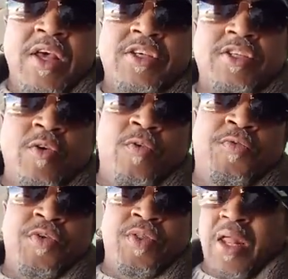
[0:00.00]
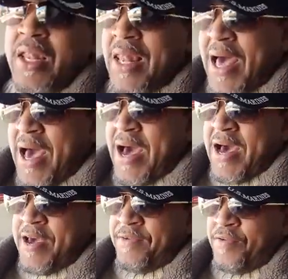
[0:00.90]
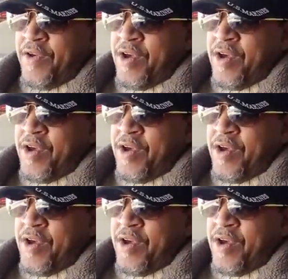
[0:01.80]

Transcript: So for the live,